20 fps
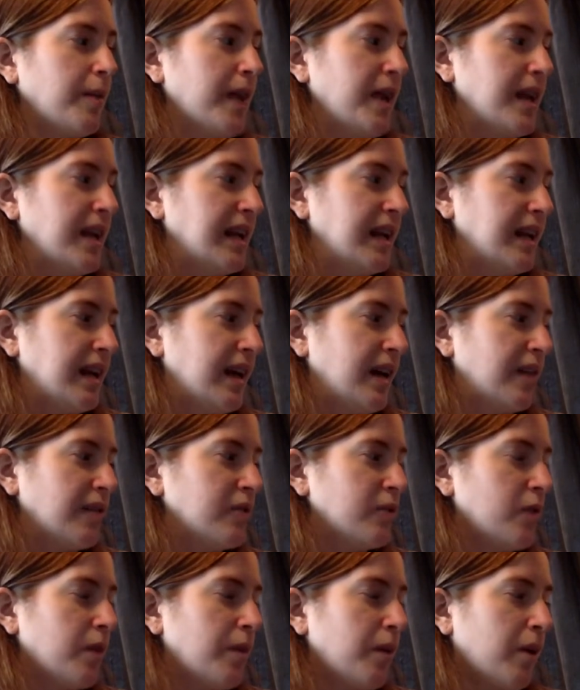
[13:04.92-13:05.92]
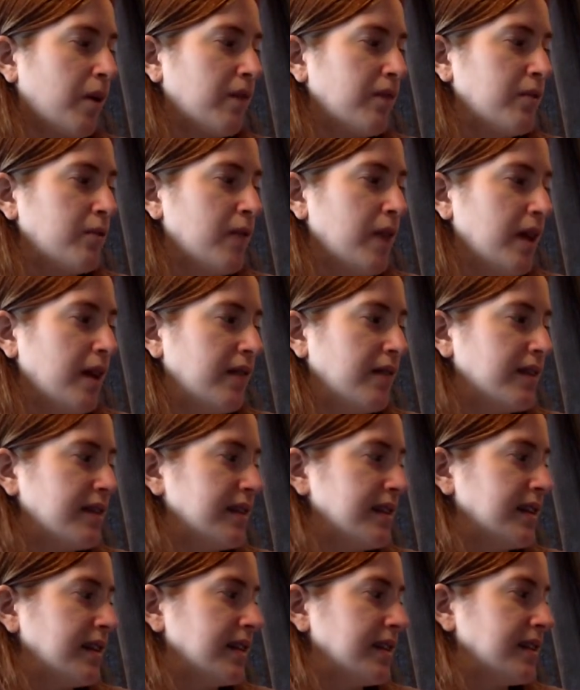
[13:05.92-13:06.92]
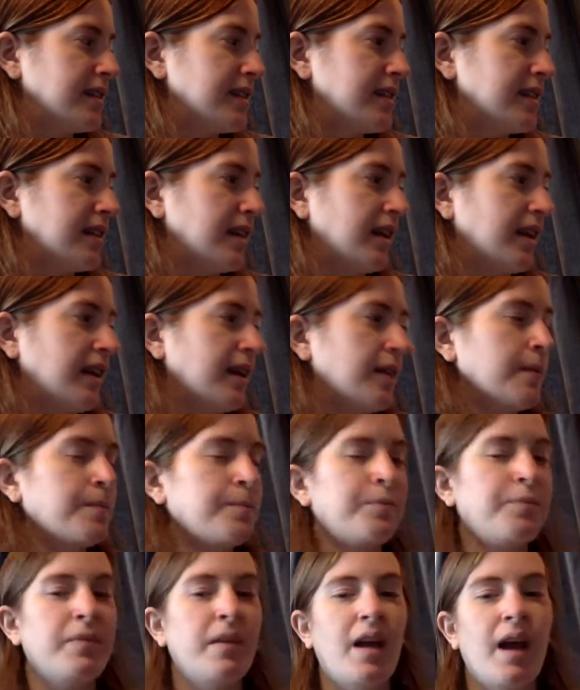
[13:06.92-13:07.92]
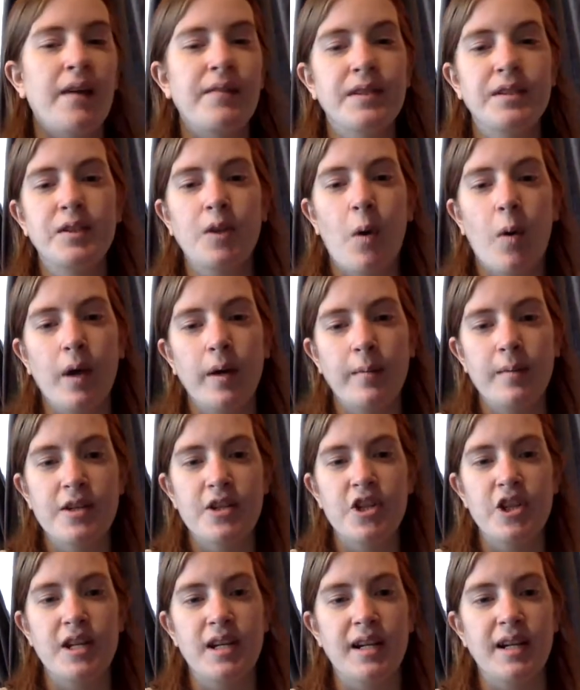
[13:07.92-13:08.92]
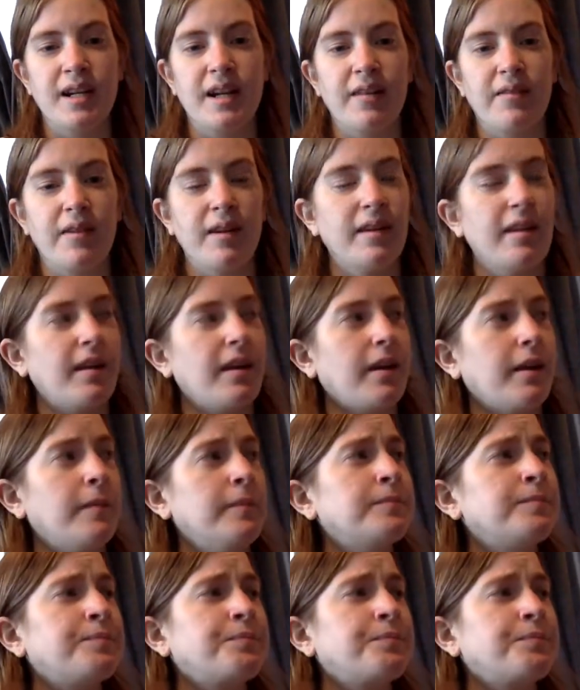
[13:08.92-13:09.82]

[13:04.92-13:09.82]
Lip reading: painting now, so I bought a few canvases, and, like, I have a sewing machine and everything.